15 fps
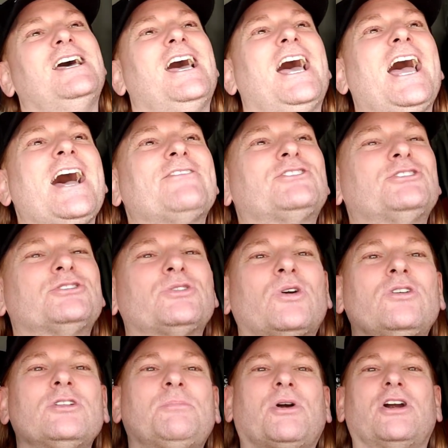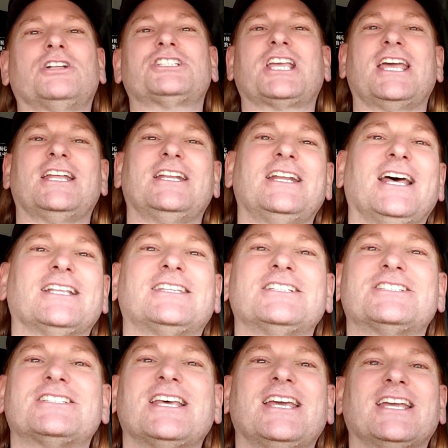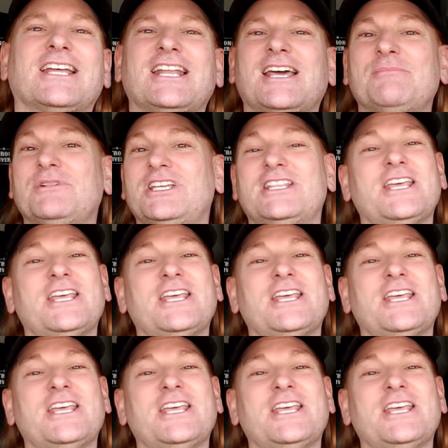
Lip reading: After throwing the parts cannon at this thing, and I mean,